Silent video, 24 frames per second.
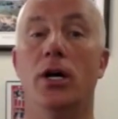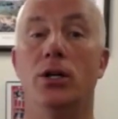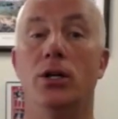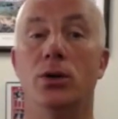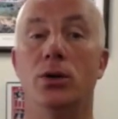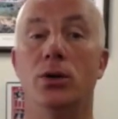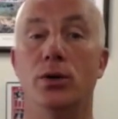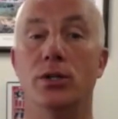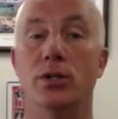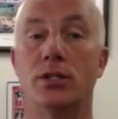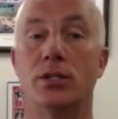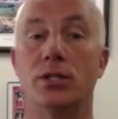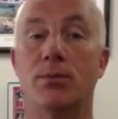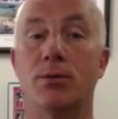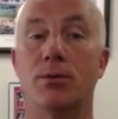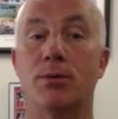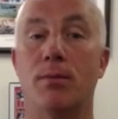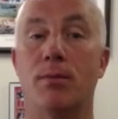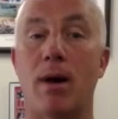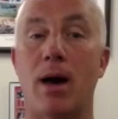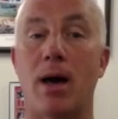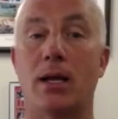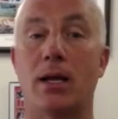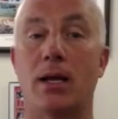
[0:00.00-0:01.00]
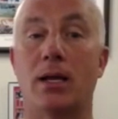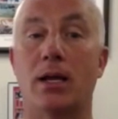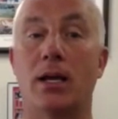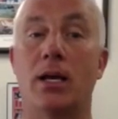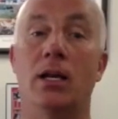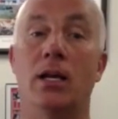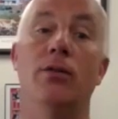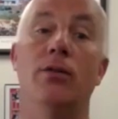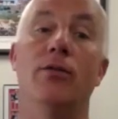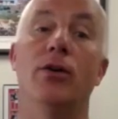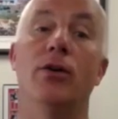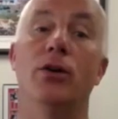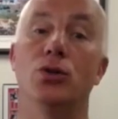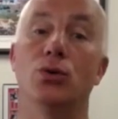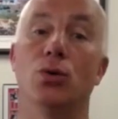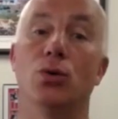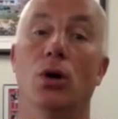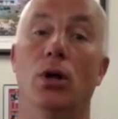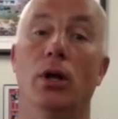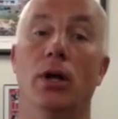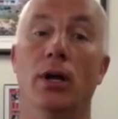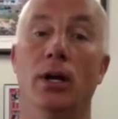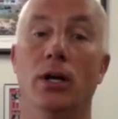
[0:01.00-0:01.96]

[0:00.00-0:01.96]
to a symptomatic individual,